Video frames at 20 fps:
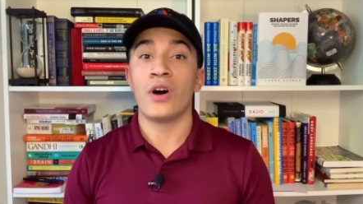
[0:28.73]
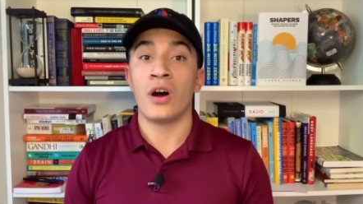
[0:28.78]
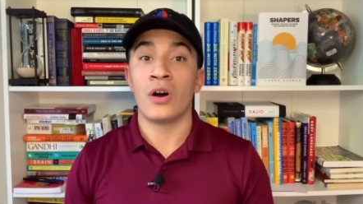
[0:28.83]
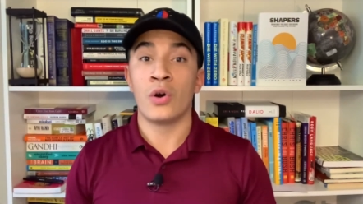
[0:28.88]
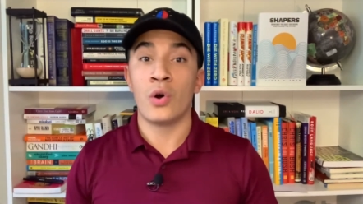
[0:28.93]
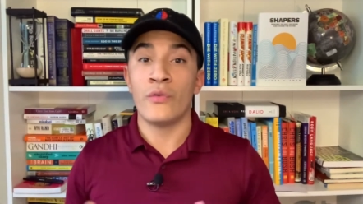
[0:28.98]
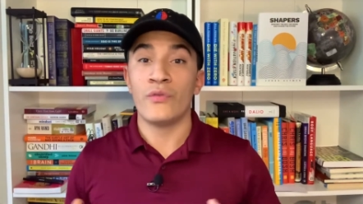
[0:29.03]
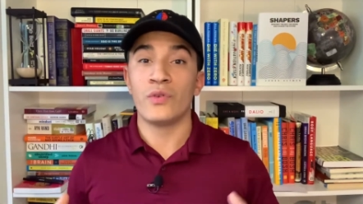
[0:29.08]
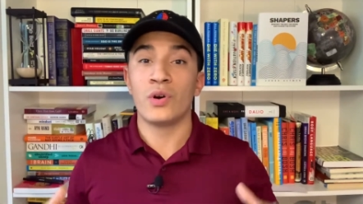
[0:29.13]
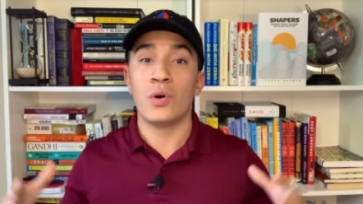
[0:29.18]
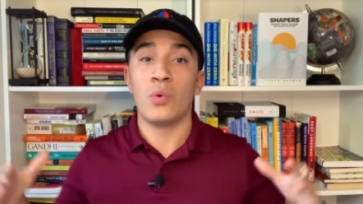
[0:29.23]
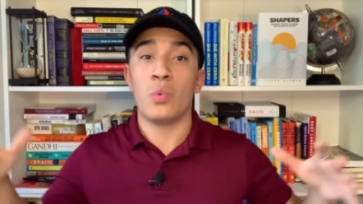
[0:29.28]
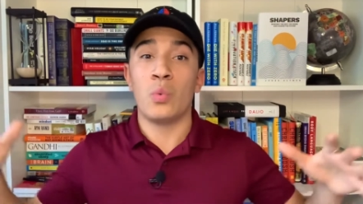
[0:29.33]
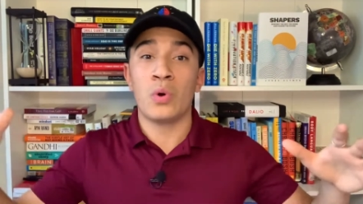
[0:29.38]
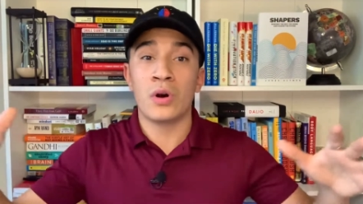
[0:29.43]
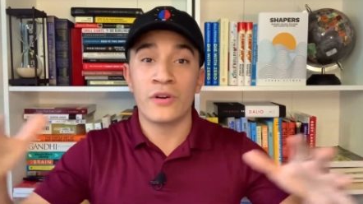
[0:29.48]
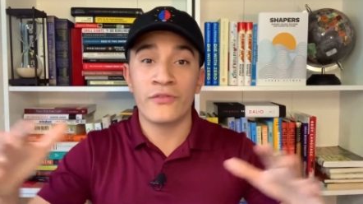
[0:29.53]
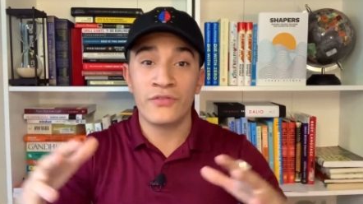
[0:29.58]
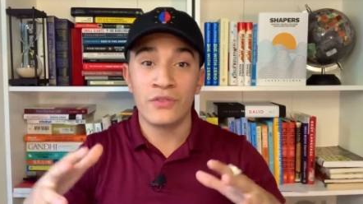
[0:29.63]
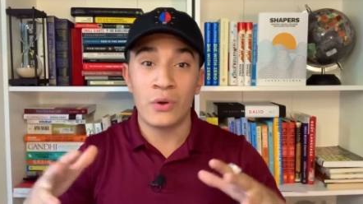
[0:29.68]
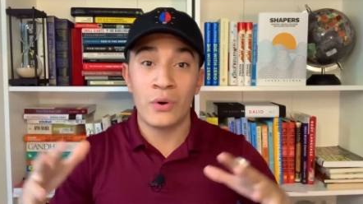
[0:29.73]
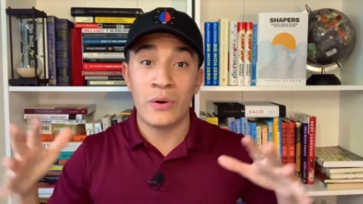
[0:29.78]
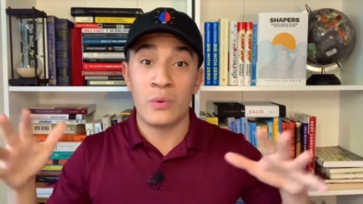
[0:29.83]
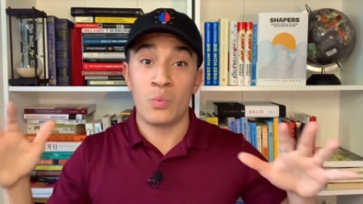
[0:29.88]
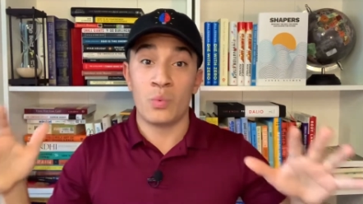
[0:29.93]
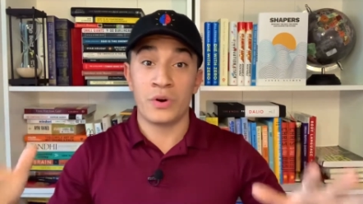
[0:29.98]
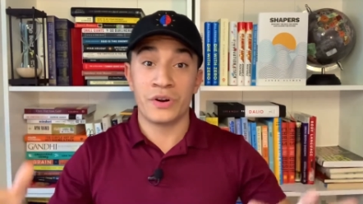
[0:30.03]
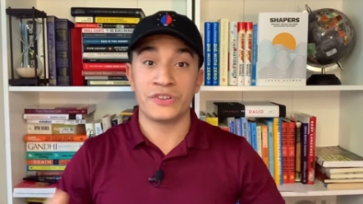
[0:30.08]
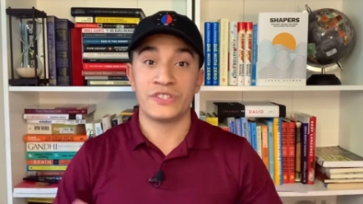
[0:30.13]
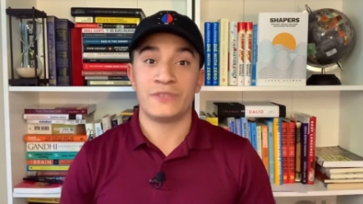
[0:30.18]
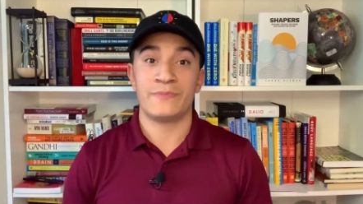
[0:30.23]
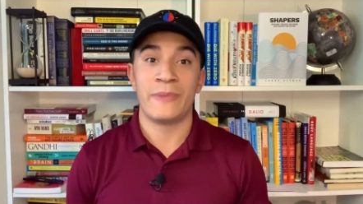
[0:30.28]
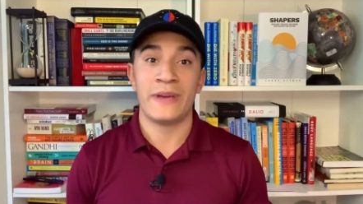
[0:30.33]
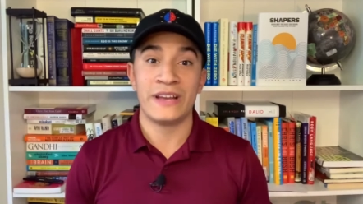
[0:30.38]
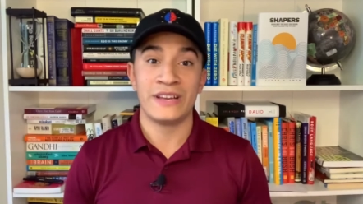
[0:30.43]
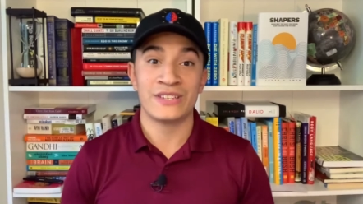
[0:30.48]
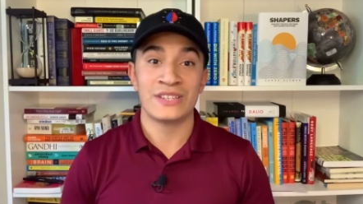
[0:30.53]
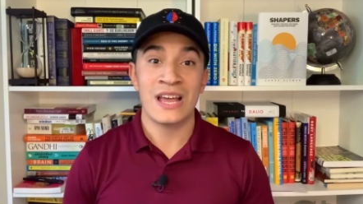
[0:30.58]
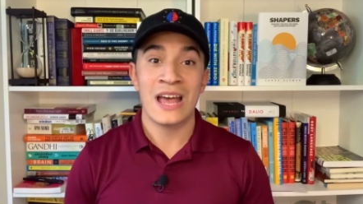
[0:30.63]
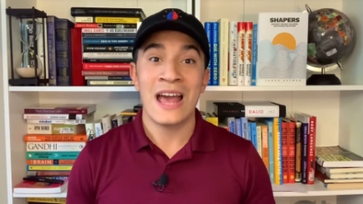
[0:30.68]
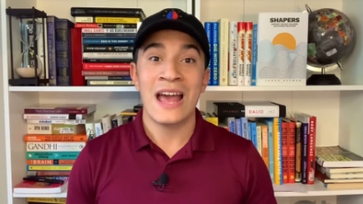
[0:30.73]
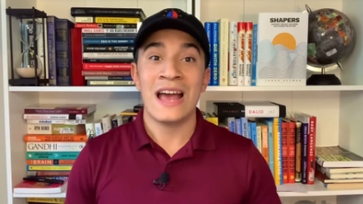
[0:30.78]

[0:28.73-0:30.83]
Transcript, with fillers: our overall workflow and workspace,